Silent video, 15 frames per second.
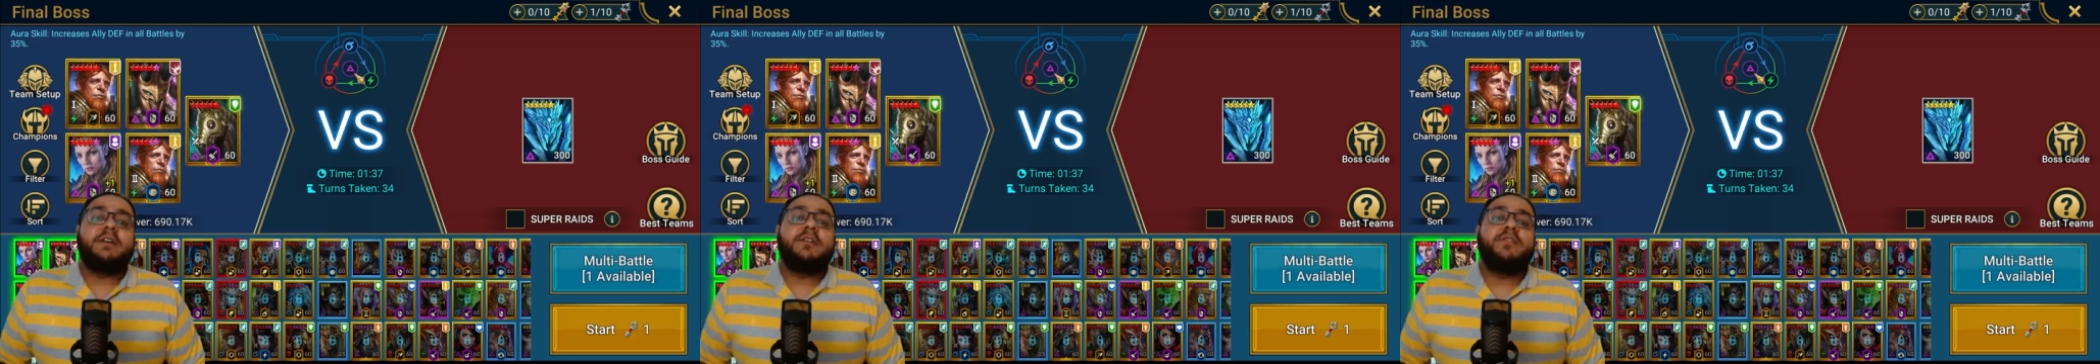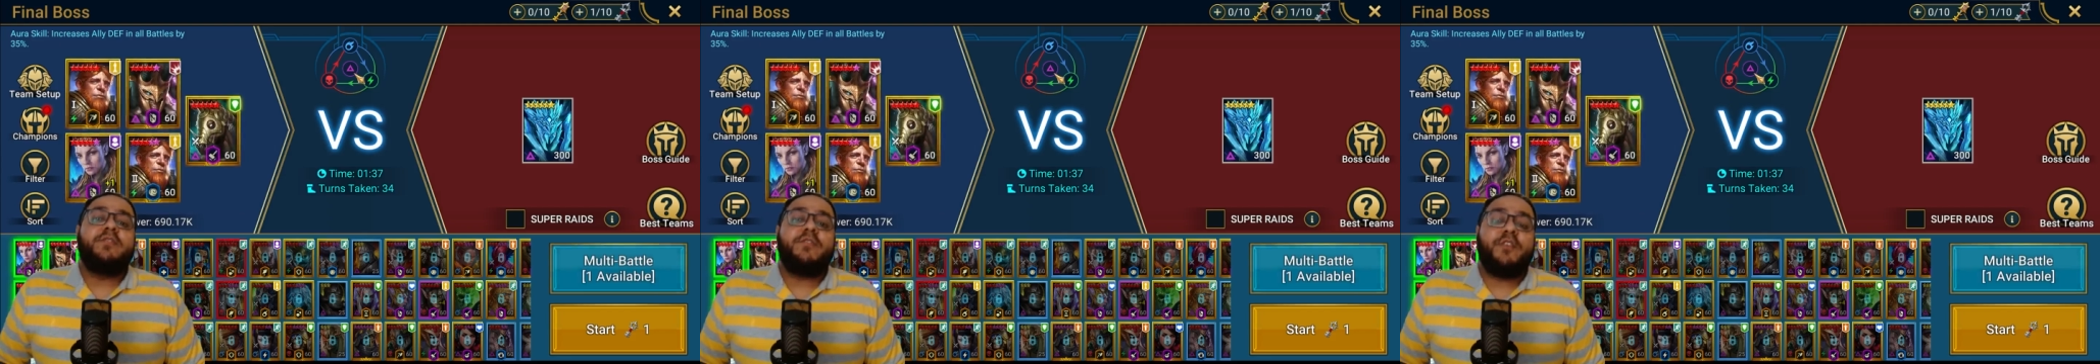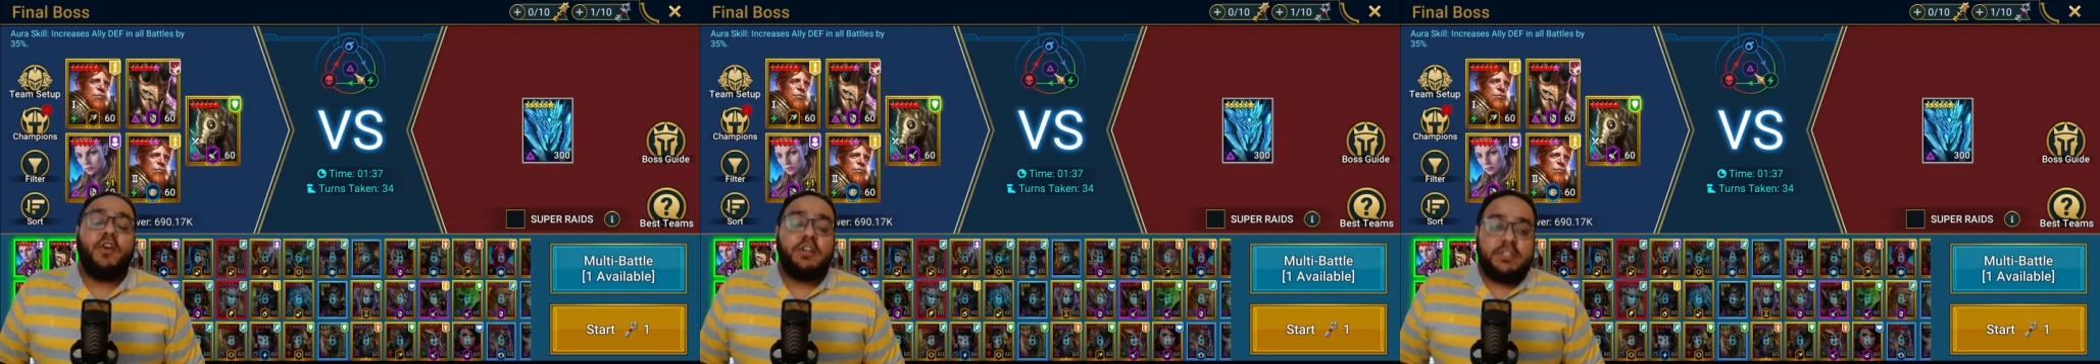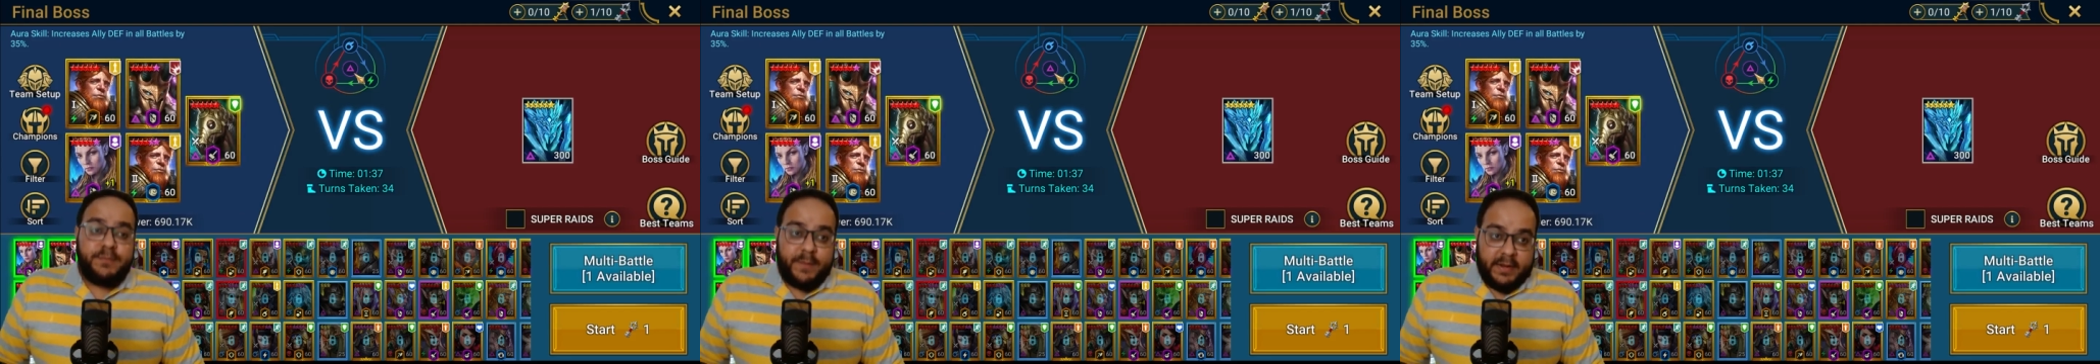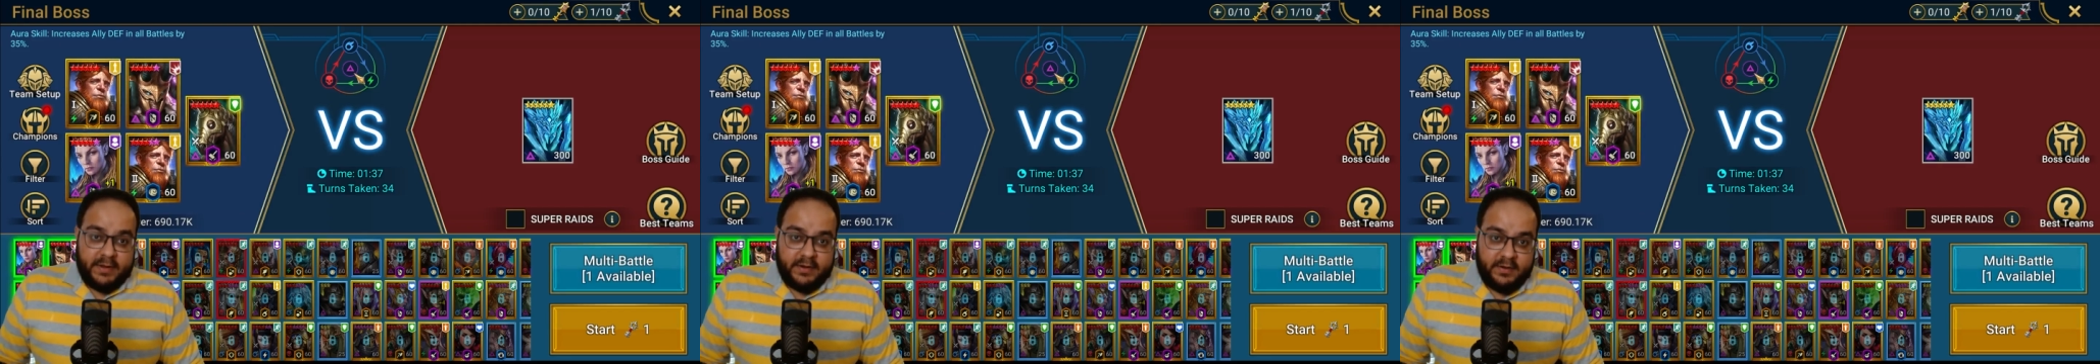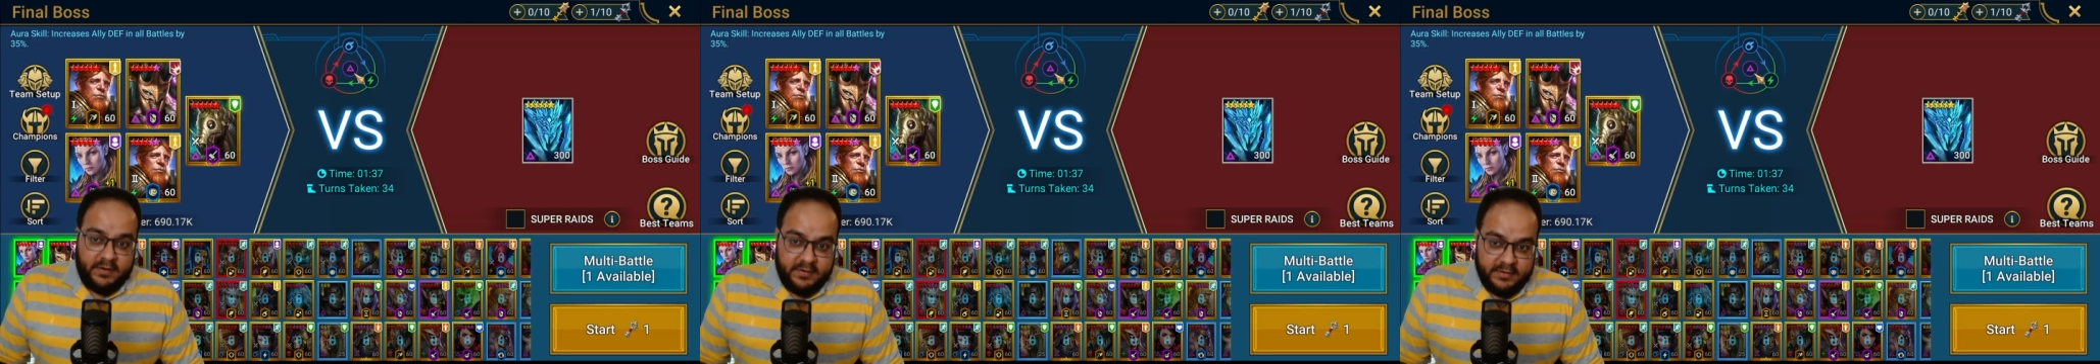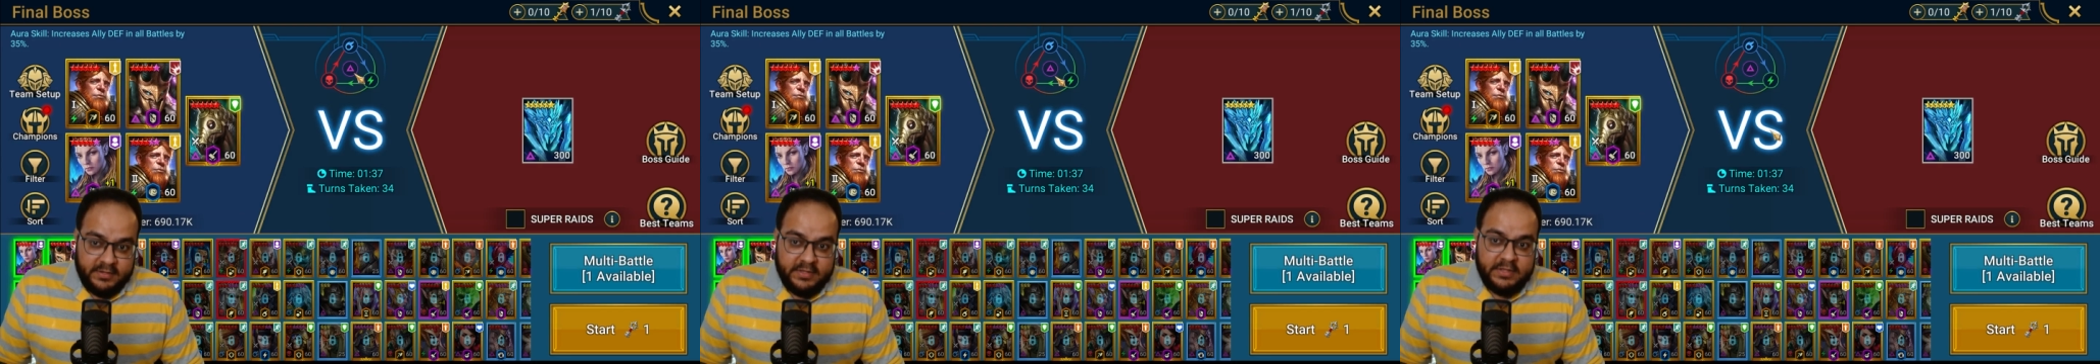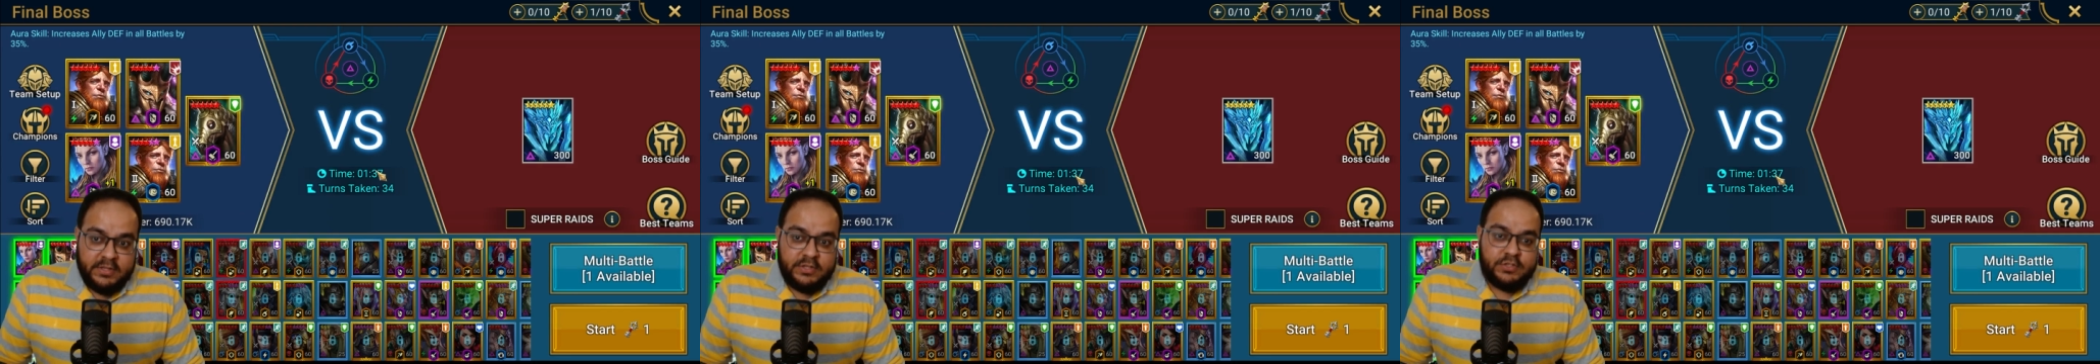Frost Spider.
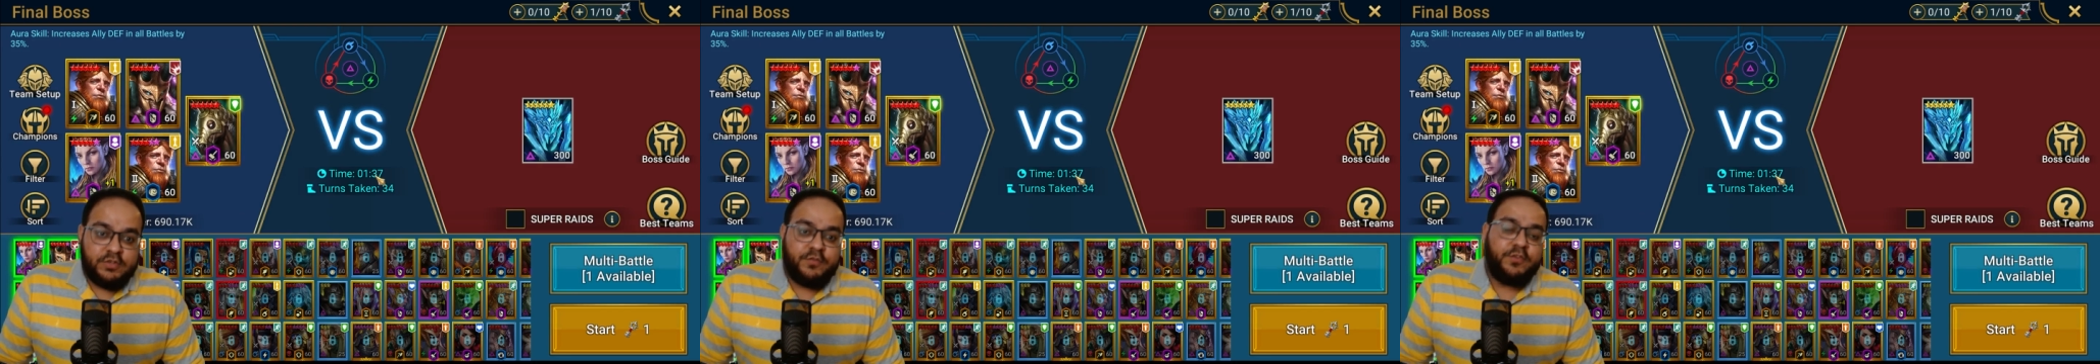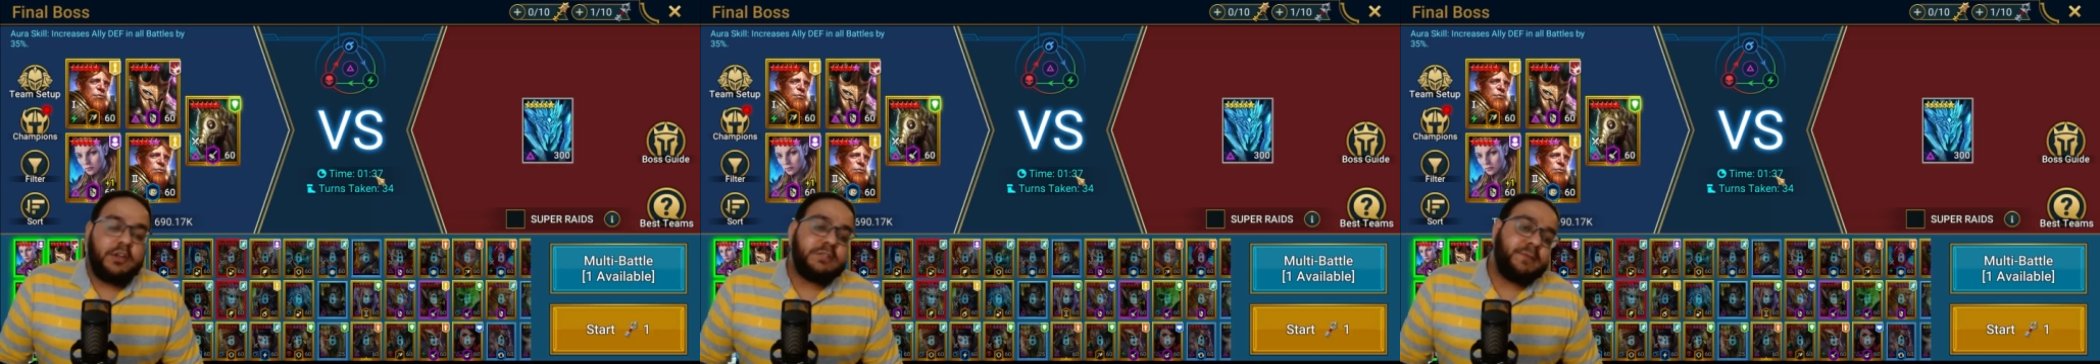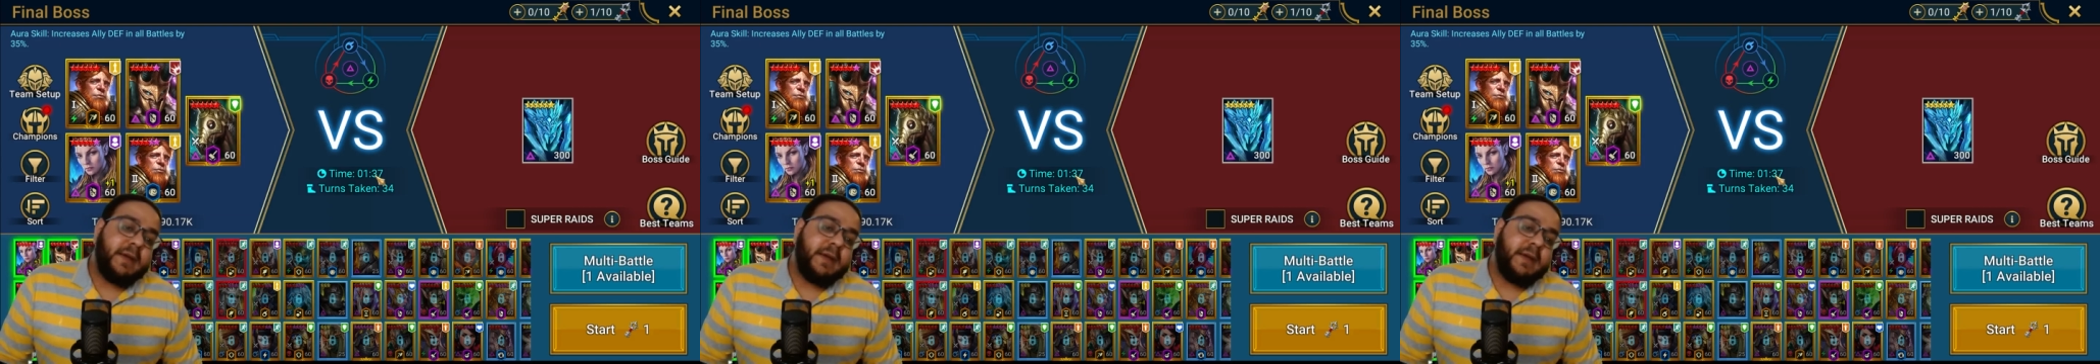So Frost